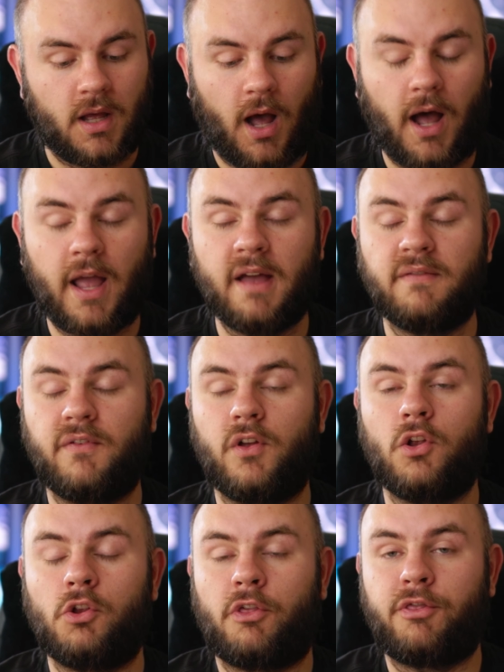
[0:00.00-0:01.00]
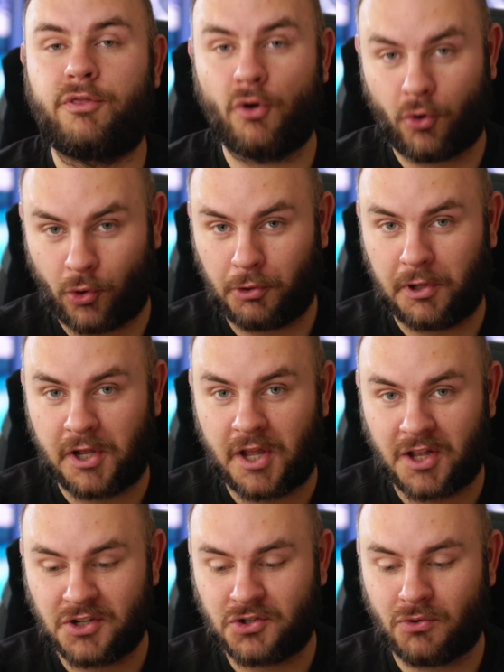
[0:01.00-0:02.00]
I have
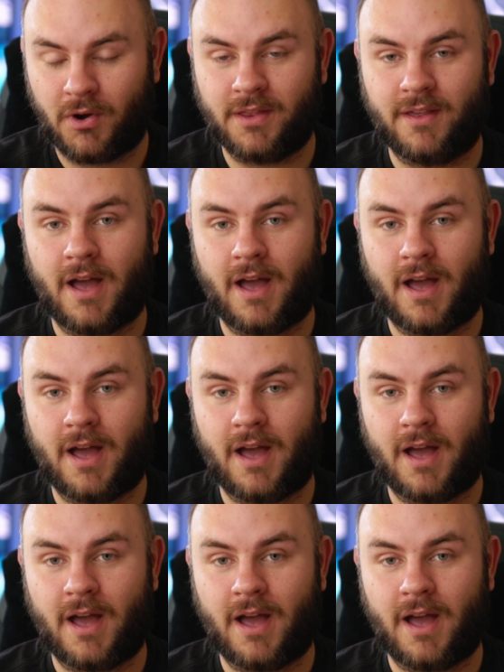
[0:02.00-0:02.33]
thoroughly enjoyed